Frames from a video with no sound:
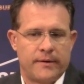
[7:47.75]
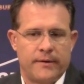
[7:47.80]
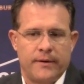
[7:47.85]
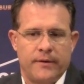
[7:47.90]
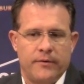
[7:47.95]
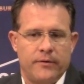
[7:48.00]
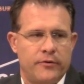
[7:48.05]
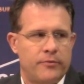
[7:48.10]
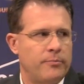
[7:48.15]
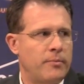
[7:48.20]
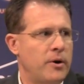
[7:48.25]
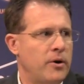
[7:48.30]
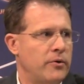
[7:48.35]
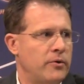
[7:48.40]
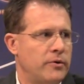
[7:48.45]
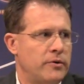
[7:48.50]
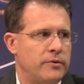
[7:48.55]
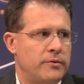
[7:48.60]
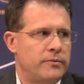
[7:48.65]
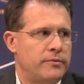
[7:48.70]
you know, his
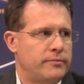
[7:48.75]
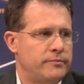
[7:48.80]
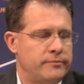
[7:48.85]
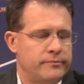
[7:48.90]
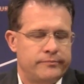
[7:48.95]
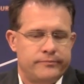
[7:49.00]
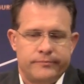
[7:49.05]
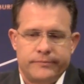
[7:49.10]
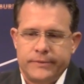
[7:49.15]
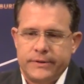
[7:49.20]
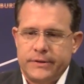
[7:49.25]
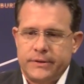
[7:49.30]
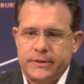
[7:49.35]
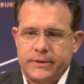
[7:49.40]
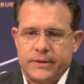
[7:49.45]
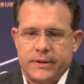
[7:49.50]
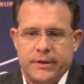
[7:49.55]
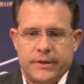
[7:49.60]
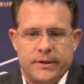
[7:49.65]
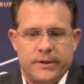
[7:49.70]
motor is